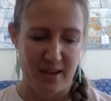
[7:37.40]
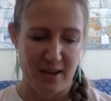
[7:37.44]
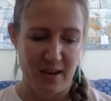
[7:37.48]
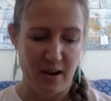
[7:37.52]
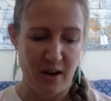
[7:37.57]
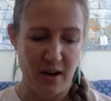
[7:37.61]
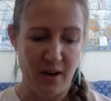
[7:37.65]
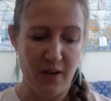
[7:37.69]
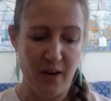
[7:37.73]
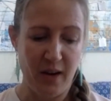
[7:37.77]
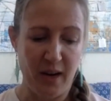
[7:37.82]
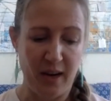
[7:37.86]

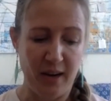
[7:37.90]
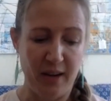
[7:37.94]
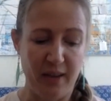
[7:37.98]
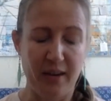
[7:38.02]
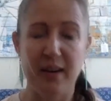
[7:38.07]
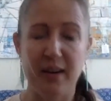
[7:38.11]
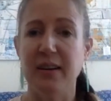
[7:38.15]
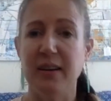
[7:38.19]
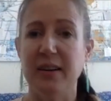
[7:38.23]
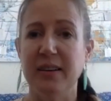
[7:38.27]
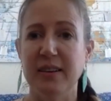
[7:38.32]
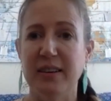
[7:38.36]
All right,
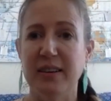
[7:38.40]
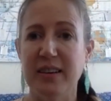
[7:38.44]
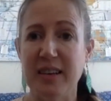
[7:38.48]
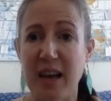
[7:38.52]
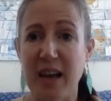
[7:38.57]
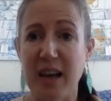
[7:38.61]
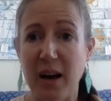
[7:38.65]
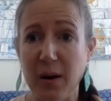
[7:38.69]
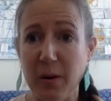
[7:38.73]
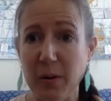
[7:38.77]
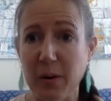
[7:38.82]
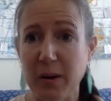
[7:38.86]

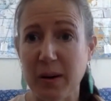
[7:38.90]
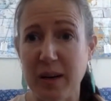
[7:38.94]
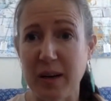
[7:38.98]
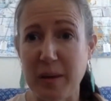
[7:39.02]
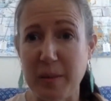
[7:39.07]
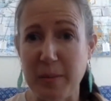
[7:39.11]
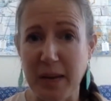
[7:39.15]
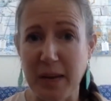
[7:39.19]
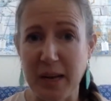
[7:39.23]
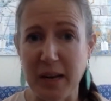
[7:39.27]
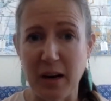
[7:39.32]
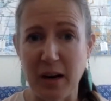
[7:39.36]
now we're going to
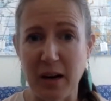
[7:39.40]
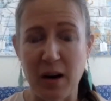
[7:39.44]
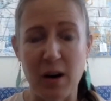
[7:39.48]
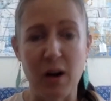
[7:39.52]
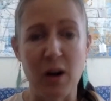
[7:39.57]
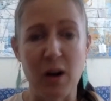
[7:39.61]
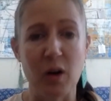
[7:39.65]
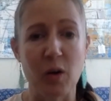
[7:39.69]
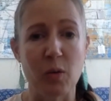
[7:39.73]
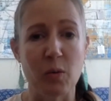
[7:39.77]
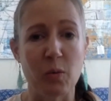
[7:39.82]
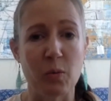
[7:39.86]
make
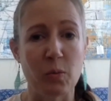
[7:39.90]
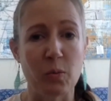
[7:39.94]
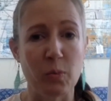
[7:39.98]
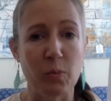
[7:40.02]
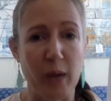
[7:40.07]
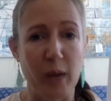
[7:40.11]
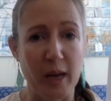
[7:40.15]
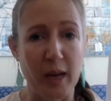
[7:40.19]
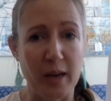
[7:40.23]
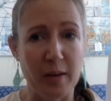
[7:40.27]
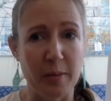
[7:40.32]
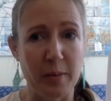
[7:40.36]
our
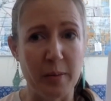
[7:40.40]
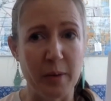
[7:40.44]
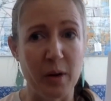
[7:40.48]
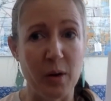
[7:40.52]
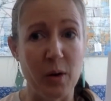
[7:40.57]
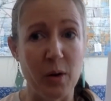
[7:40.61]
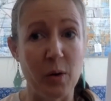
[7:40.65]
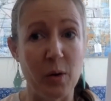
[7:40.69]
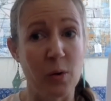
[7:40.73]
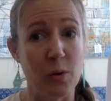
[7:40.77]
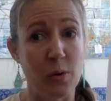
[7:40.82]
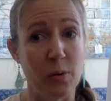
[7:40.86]
rainbow
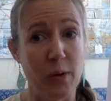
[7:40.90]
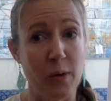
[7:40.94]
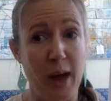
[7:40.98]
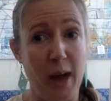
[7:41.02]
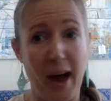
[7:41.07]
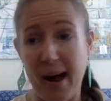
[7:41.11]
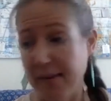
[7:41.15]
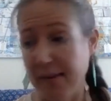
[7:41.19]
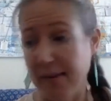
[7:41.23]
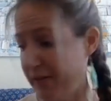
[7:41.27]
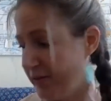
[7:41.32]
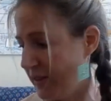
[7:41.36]

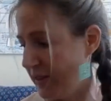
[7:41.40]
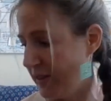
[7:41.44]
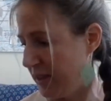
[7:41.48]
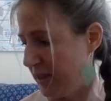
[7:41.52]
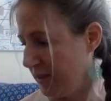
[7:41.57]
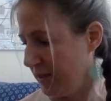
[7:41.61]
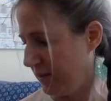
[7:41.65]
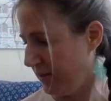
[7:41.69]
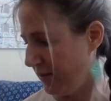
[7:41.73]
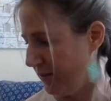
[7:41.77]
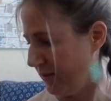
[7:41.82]
craft.